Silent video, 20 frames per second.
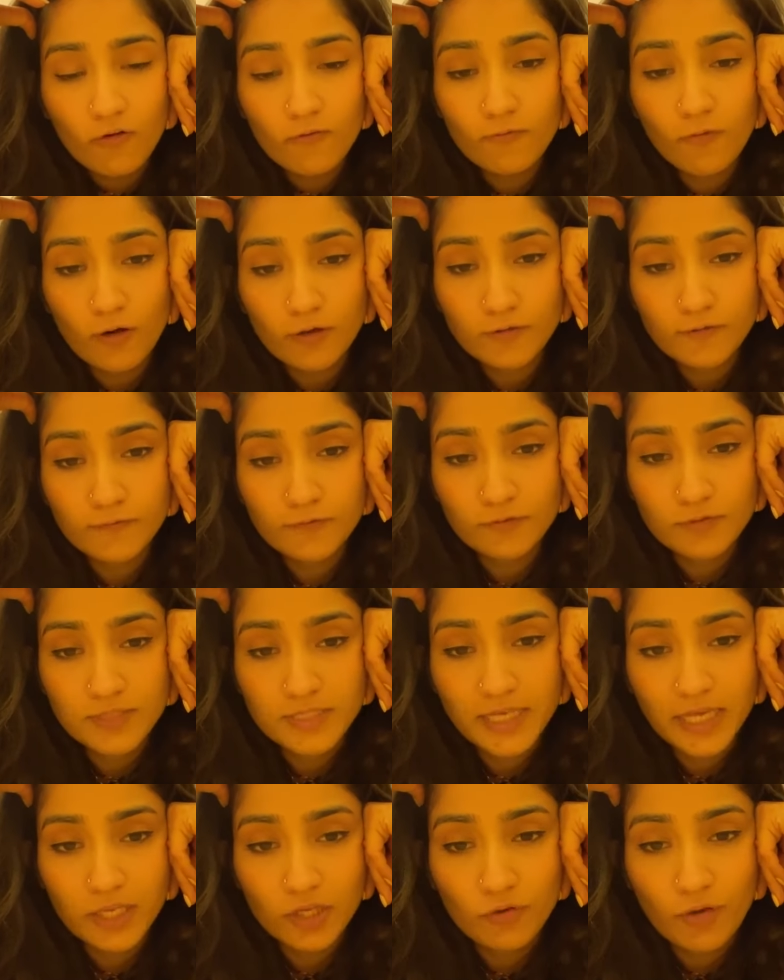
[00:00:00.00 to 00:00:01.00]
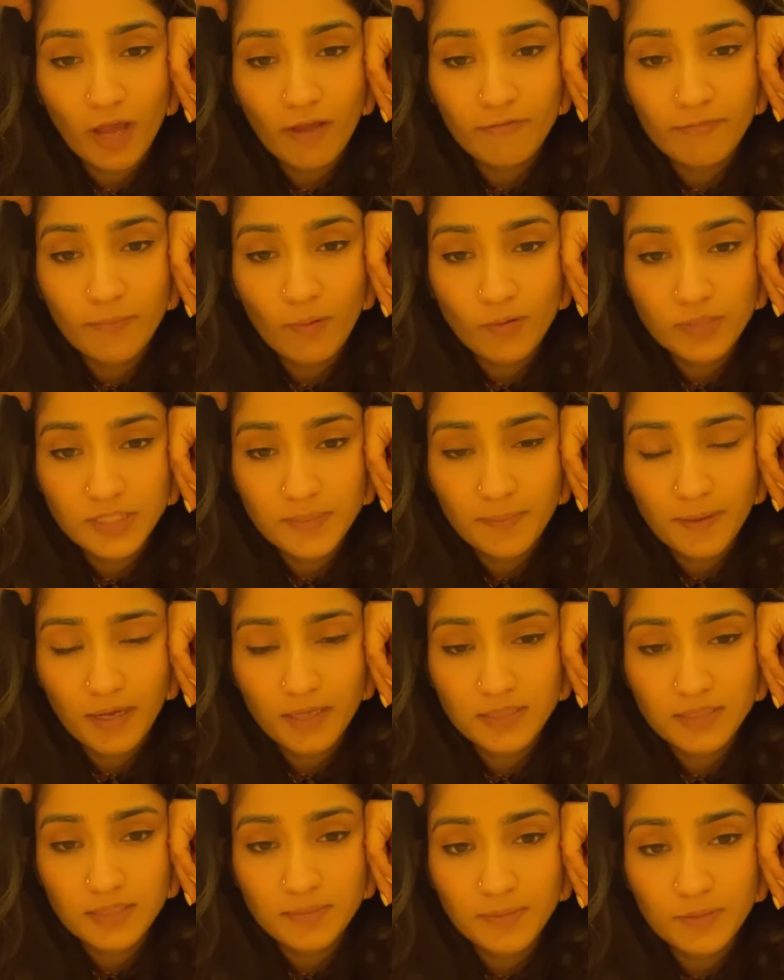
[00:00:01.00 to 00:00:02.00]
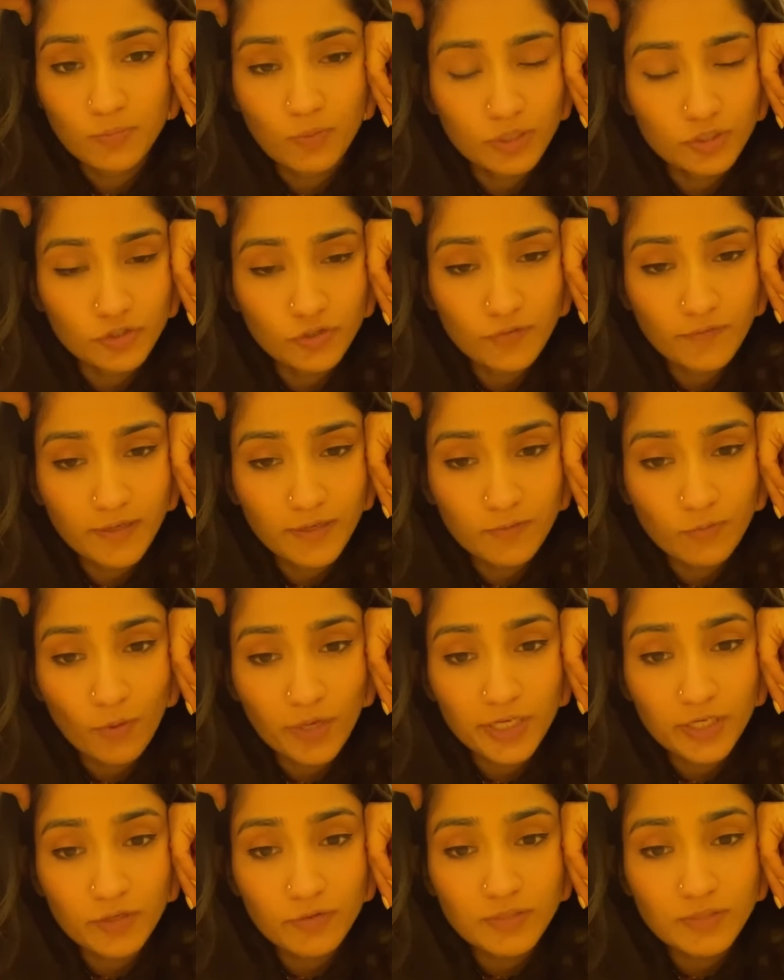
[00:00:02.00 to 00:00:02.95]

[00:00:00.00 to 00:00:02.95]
what fruits can you have postpartum and what should we avoid?